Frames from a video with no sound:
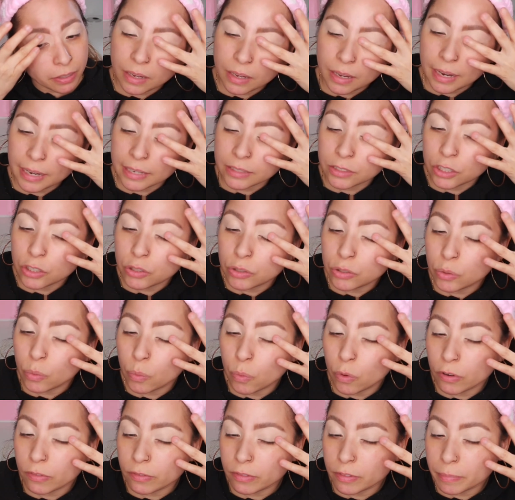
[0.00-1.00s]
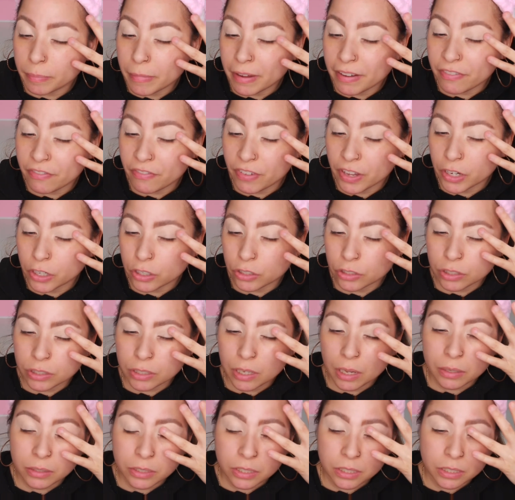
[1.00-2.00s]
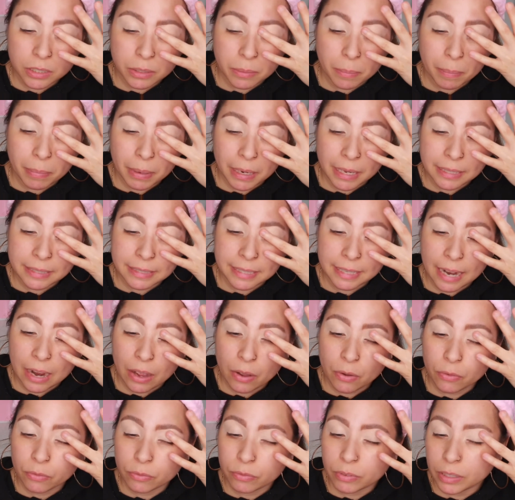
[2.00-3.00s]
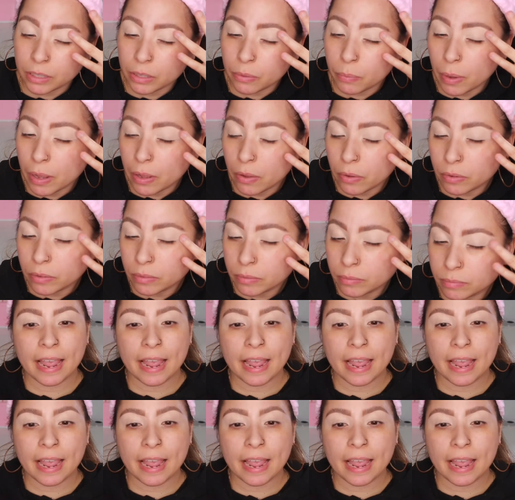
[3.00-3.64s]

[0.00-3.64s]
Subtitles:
I like to use the warmth of my fingers to just blend it out really well.